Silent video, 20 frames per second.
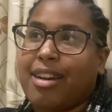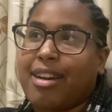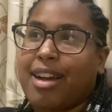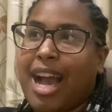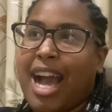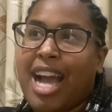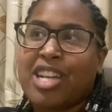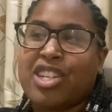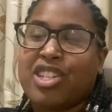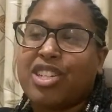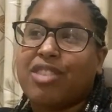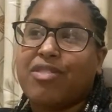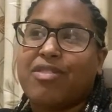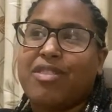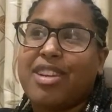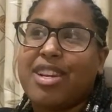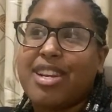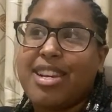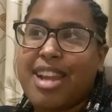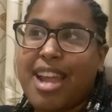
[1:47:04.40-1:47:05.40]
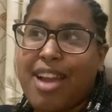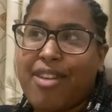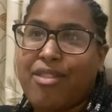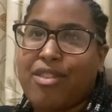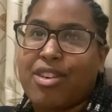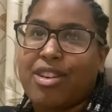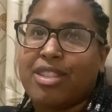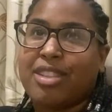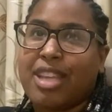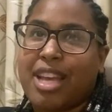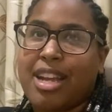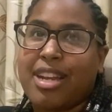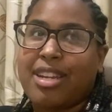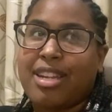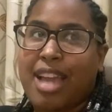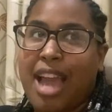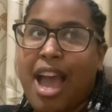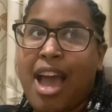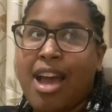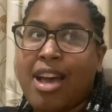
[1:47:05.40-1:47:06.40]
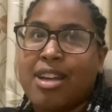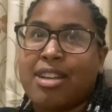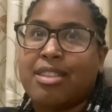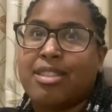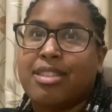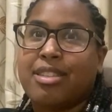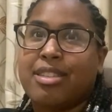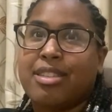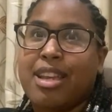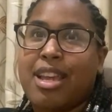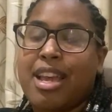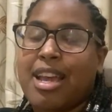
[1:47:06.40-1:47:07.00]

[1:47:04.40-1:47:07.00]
I should have never said yes.